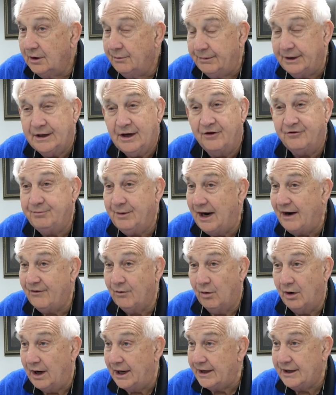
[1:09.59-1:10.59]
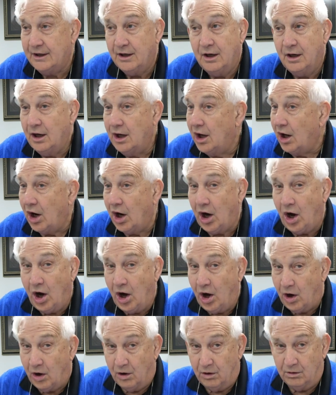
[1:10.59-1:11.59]
Because by the way,
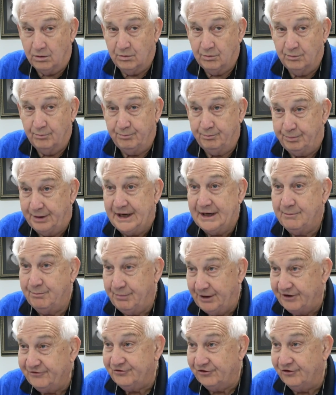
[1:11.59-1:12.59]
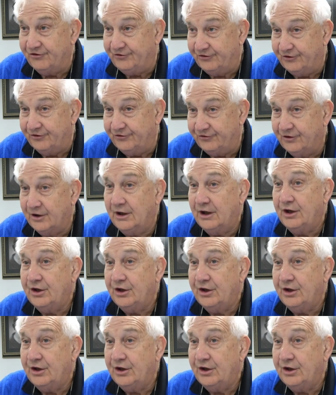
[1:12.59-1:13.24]
all big businesses